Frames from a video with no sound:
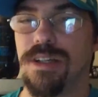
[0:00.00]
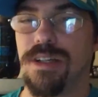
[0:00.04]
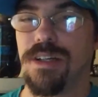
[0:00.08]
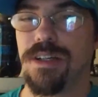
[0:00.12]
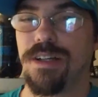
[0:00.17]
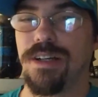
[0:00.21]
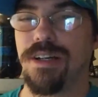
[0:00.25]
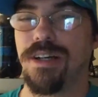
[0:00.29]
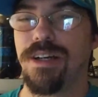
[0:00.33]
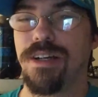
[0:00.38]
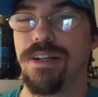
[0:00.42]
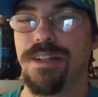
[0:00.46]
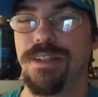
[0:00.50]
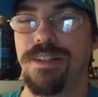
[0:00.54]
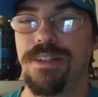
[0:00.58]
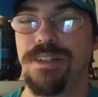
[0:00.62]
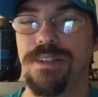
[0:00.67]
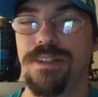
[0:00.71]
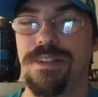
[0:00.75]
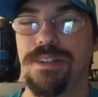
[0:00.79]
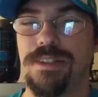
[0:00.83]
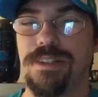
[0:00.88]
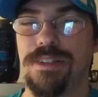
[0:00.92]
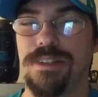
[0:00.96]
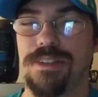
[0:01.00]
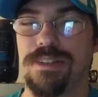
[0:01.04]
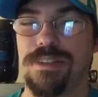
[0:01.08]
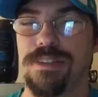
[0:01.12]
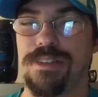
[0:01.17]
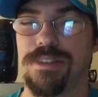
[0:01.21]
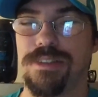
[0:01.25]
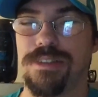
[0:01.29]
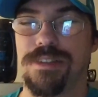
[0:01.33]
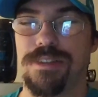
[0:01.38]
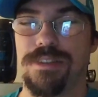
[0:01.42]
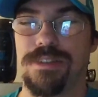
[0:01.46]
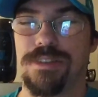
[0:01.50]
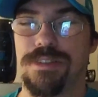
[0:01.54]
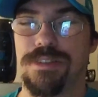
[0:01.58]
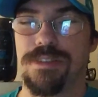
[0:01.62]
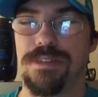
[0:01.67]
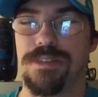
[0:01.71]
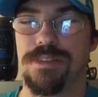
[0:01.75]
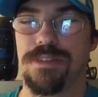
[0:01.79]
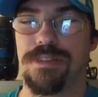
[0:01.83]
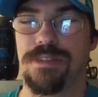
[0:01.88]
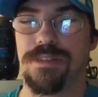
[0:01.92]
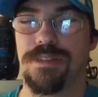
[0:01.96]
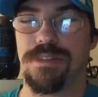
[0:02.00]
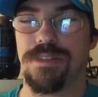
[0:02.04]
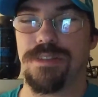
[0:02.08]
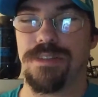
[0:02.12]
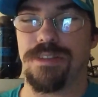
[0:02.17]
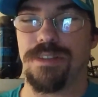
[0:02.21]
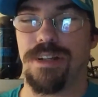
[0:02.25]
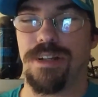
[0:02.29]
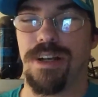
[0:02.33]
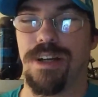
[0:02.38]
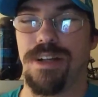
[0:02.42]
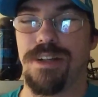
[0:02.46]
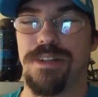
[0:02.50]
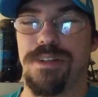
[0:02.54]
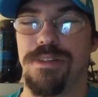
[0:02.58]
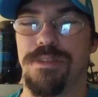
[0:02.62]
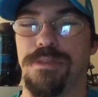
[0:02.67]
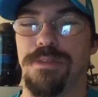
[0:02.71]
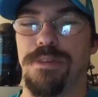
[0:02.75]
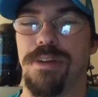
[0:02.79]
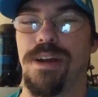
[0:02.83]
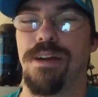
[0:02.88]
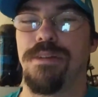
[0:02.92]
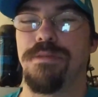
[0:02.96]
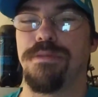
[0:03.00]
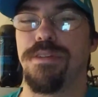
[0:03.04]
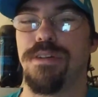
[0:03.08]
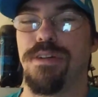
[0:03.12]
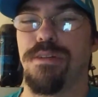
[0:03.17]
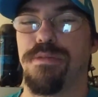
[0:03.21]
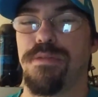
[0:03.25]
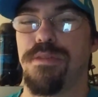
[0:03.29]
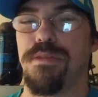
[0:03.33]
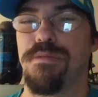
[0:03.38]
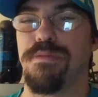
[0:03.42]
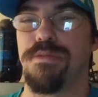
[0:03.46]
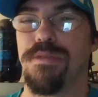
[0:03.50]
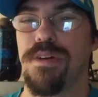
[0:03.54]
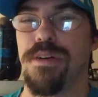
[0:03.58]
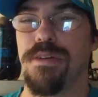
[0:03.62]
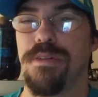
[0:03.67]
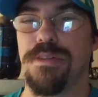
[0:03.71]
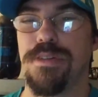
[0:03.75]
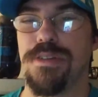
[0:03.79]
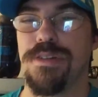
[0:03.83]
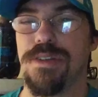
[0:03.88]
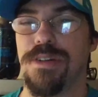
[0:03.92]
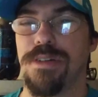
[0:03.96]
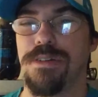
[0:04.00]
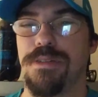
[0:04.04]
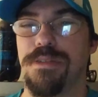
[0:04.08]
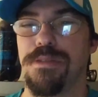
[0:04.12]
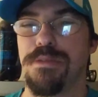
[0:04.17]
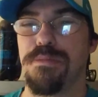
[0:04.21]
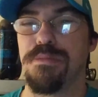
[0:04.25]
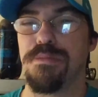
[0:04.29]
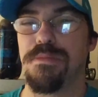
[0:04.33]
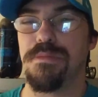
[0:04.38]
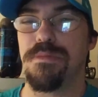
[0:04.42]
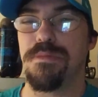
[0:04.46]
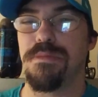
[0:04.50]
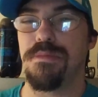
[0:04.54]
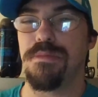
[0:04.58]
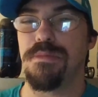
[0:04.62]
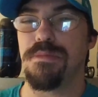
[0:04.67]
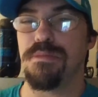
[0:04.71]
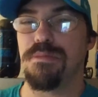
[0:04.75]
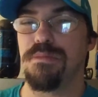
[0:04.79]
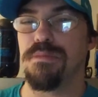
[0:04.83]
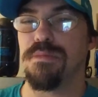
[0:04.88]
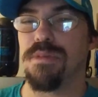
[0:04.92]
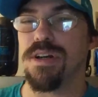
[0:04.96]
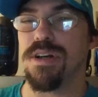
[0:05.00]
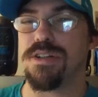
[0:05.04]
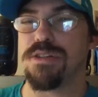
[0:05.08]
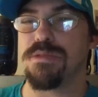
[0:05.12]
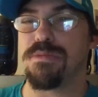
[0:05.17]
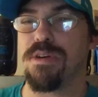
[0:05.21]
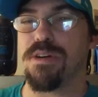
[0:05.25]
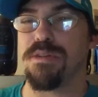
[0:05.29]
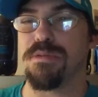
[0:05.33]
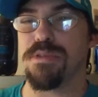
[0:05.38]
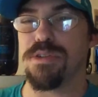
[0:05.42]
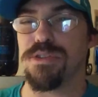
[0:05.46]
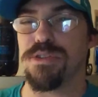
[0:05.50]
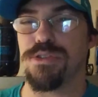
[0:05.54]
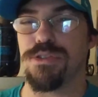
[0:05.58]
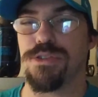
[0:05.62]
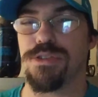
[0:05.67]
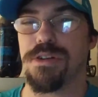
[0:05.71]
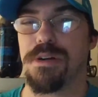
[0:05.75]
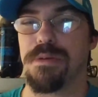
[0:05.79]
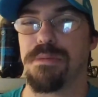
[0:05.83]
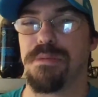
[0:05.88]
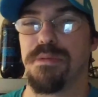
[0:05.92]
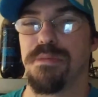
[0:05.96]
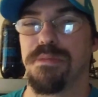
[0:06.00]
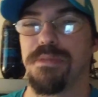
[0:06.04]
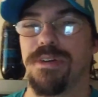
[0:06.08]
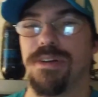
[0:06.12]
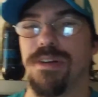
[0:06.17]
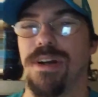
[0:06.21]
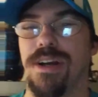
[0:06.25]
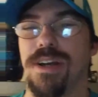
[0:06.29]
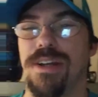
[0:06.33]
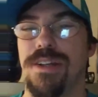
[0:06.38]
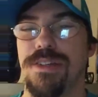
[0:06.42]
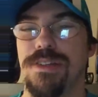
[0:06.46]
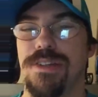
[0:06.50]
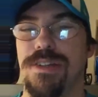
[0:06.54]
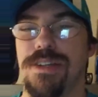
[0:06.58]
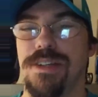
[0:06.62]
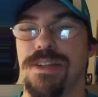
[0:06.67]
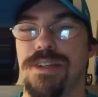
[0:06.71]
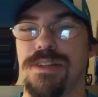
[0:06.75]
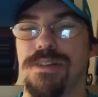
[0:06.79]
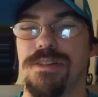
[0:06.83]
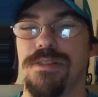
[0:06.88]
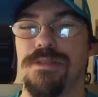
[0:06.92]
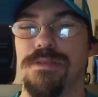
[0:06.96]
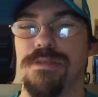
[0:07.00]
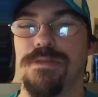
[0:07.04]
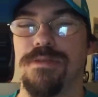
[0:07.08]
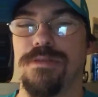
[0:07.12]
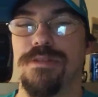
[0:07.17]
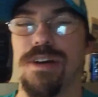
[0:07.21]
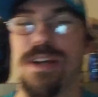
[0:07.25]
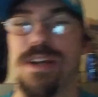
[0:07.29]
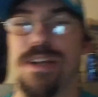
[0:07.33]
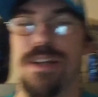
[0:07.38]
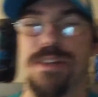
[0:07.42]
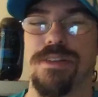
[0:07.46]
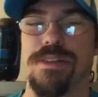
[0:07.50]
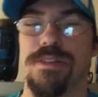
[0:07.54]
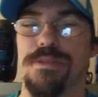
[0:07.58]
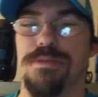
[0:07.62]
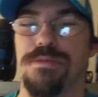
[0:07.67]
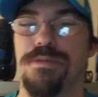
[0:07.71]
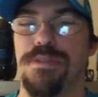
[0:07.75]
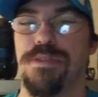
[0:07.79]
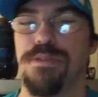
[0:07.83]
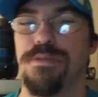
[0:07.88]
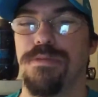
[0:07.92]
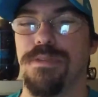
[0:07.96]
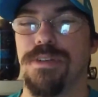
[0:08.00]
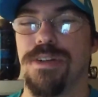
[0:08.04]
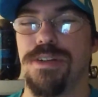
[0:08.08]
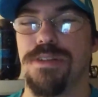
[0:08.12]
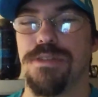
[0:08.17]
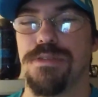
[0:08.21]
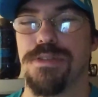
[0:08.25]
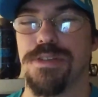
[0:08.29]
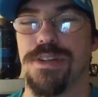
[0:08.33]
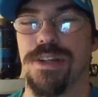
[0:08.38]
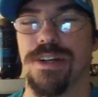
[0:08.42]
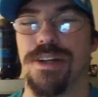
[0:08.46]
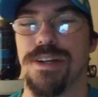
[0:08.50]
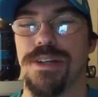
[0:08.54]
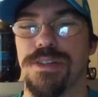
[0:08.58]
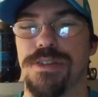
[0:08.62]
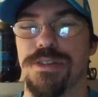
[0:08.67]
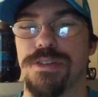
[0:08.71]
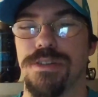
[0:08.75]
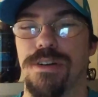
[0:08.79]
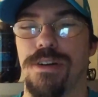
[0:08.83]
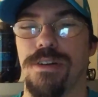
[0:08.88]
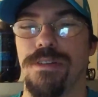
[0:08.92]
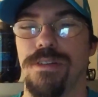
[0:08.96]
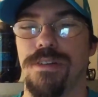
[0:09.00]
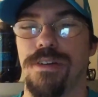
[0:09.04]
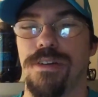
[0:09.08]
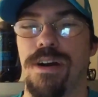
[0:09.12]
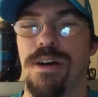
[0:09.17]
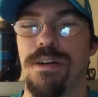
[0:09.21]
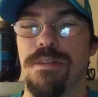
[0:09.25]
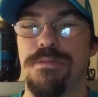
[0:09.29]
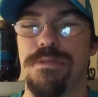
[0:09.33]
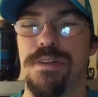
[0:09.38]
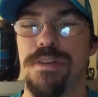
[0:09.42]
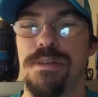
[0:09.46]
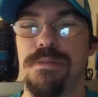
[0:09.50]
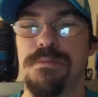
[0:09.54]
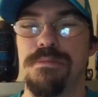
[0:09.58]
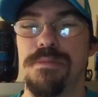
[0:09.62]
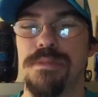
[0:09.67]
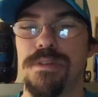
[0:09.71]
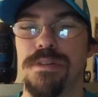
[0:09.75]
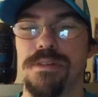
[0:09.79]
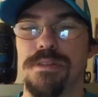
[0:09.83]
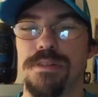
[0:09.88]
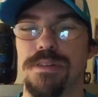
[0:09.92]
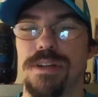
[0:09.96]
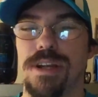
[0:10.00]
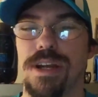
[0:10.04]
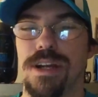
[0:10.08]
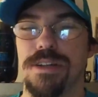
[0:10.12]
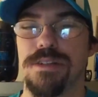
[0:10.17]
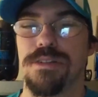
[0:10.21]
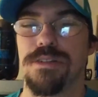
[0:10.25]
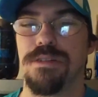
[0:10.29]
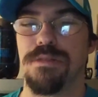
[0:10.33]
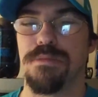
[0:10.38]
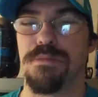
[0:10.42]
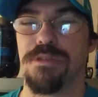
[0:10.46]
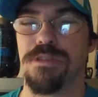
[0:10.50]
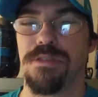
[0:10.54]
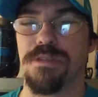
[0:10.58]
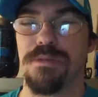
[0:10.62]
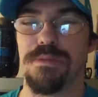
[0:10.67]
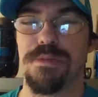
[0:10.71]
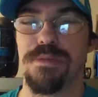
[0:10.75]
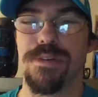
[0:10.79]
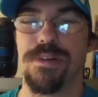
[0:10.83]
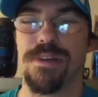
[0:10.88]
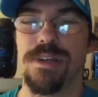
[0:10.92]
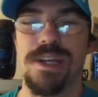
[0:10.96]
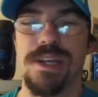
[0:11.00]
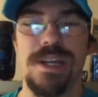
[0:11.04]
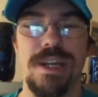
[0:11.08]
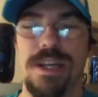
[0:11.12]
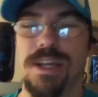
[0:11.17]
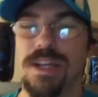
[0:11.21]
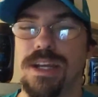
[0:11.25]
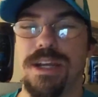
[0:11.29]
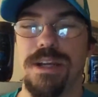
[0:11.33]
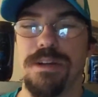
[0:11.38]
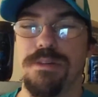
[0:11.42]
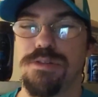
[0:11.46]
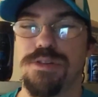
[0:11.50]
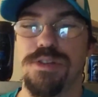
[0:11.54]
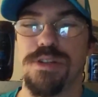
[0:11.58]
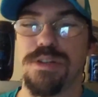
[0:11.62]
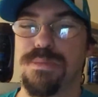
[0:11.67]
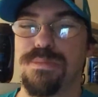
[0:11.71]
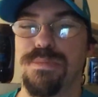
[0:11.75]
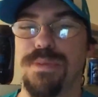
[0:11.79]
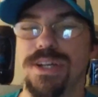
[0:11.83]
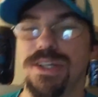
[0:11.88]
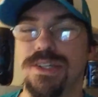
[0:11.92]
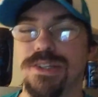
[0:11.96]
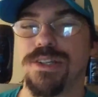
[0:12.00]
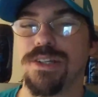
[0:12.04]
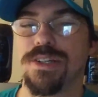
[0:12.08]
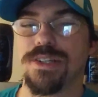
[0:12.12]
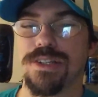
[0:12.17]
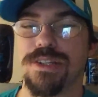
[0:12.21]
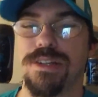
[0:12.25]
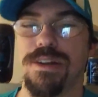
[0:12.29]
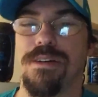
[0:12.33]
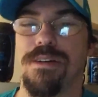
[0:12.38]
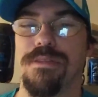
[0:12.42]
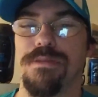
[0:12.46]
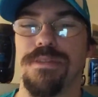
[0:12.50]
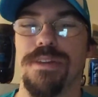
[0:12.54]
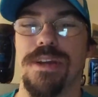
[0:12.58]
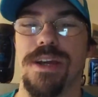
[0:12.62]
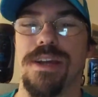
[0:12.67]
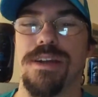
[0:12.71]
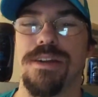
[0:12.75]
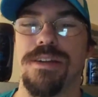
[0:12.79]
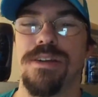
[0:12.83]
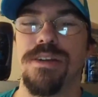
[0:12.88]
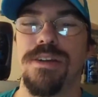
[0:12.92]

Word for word: I I don't have enough info to tell you much about Russell Shepard, but I did like the few videos that I saw of him catching the ball, but it was just basic stuff that